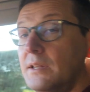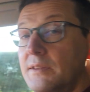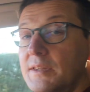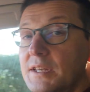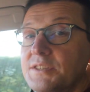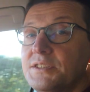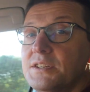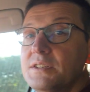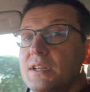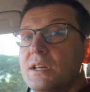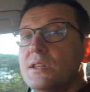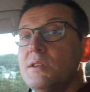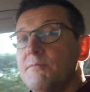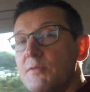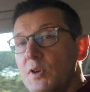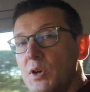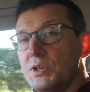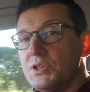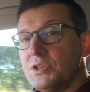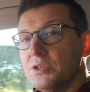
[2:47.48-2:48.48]
There's another
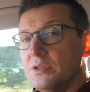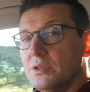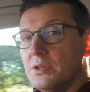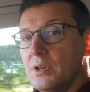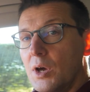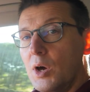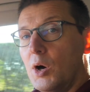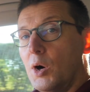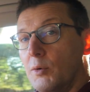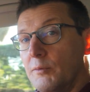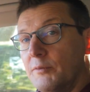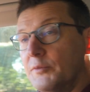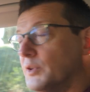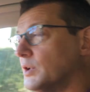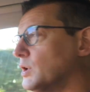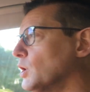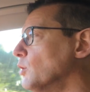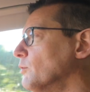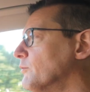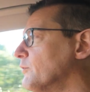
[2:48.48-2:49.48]
version of the
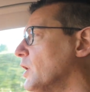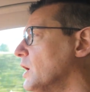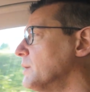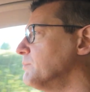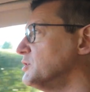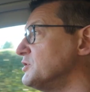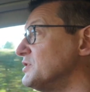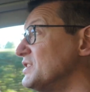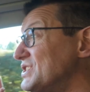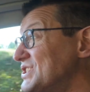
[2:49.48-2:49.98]
Golf hybrid,